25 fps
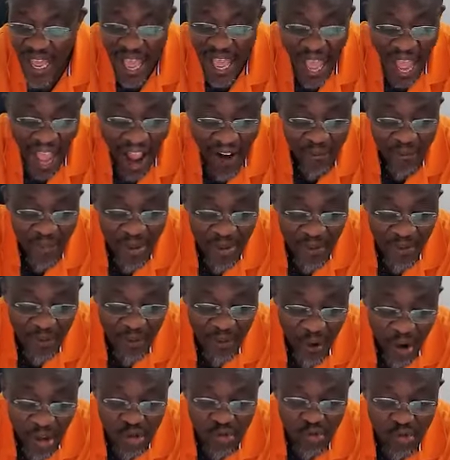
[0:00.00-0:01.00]
have been
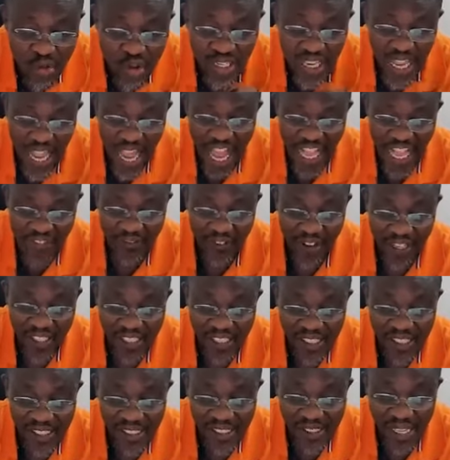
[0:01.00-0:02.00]
forcefully
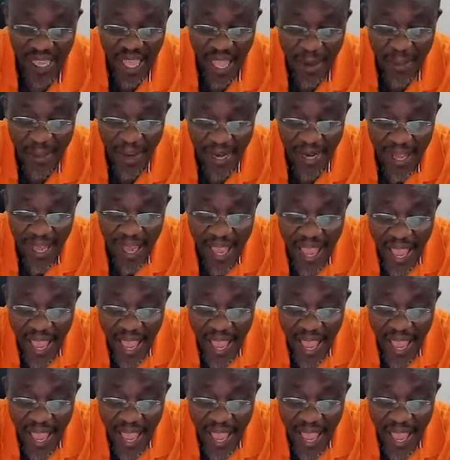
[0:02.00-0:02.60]
advancing. Amen.